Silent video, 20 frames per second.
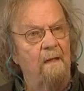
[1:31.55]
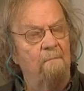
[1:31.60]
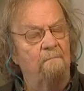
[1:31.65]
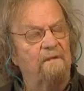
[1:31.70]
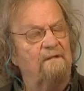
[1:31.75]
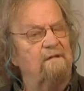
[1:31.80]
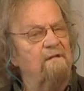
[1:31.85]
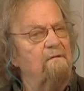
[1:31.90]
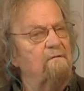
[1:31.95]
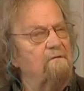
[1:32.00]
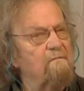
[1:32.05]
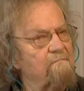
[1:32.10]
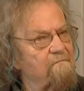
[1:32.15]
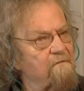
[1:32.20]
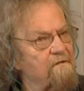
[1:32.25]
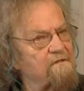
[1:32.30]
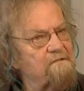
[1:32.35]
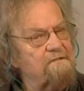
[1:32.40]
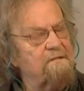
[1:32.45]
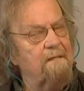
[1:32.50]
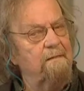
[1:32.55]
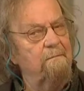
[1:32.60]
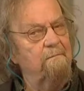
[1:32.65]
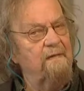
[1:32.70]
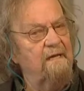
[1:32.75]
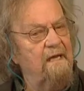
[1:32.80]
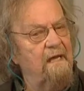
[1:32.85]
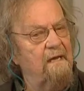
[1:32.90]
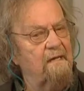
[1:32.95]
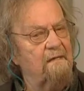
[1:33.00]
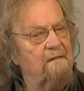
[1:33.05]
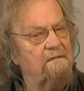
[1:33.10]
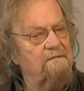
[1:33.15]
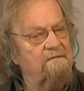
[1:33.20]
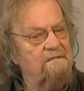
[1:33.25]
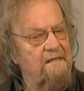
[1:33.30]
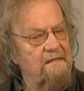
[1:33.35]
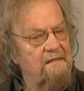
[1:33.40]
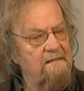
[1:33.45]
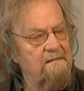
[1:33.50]
But the university began to
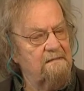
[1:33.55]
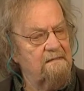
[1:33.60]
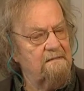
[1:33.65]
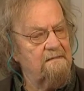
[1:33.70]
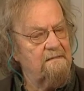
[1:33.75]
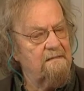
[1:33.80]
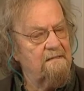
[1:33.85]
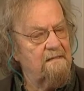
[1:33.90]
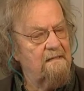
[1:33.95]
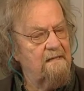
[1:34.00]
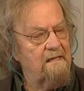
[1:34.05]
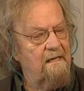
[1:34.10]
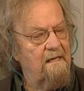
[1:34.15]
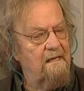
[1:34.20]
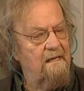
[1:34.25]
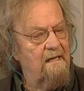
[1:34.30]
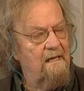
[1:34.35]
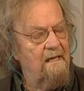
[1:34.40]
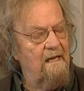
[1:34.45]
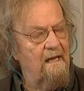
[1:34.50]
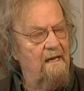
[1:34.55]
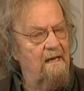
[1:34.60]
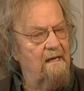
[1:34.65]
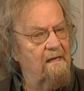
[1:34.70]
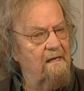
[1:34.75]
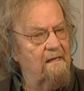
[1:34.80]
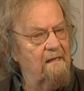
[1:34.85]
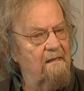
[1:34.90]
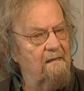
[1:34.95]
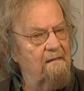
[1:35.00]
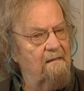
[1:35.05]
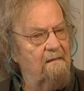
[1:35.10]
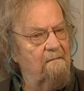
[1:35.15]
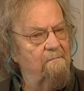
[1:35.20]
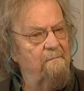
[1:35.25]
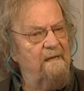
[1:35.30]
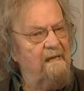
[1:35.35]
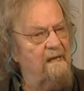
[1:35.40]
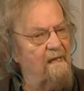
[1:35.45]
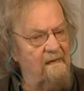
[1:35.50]
change, and
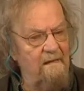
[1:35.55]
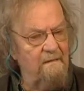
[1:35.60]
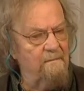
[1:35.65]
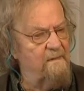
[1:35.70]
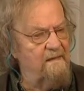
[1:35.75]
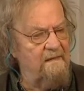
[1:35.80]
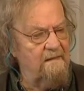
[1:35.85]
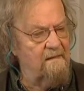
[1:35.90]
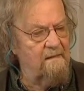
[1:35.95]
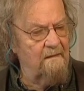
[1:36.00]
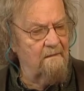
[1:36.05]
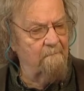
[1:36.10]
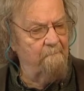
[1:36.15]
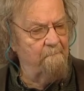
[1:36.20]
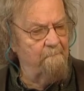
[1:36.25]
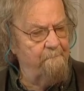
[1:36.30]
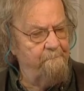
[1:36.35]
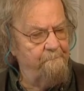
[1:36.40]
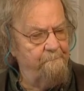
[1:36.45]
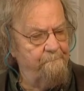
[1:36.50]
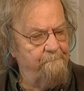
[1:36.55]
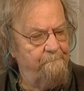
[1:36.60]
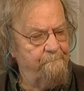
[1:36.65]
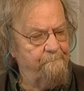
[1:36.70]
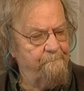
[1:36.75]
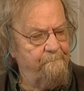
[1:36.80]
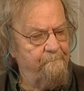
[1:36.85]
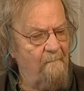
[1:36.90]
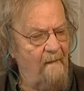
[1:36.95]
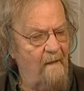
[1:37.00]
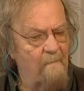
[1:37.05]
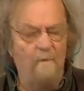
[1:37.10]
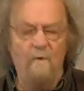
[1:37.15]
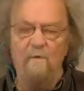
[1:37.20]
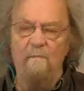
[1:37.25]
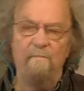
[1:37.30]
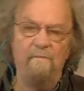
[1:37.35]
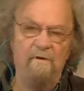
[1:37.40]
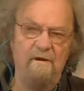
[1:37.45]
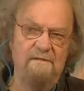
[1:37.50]
it began to be more
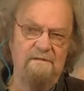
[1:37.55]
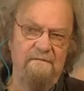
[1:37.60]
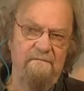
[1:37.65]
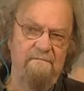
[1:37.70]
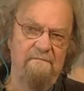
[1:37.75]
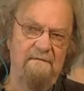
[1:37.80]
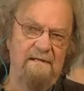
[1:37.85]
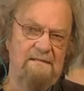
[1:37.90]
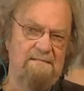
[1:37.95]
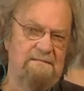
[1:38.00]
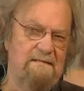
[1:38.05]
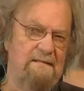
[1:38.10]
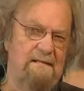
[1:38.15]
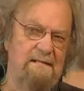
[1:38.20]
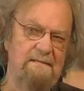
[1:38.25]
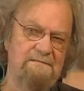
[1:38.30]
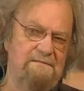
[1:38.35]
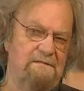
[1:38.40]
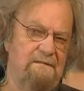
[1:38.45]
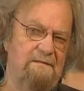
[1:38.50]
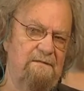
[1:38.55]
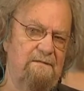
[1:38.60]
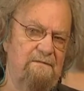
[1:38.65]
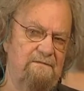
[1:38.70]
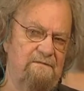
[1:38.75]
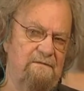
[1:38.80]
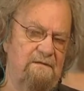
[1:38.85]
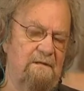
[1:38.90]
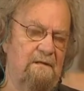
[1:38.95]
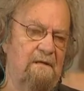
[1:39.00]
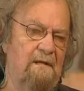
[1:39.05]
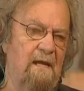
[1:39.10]
oppressive as an institution.